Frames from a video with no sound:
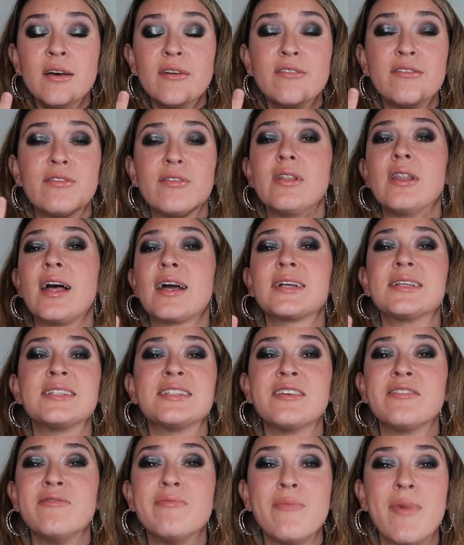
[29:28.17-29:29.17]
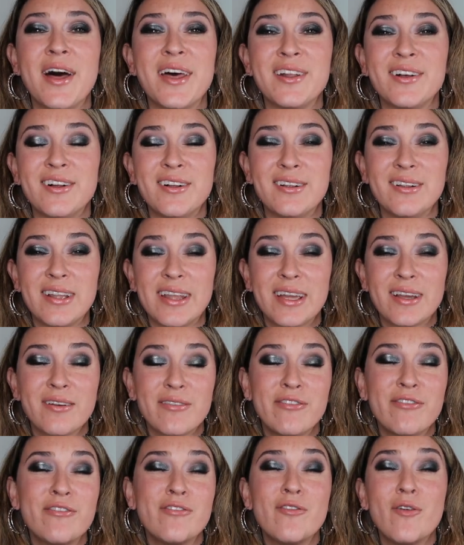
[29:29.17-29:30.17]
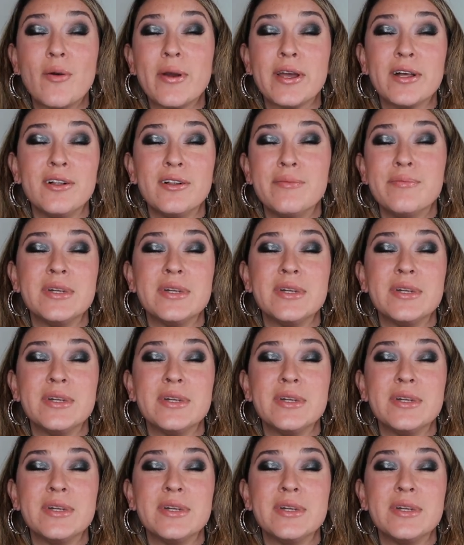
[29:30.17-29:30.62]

flecks of metal, like foil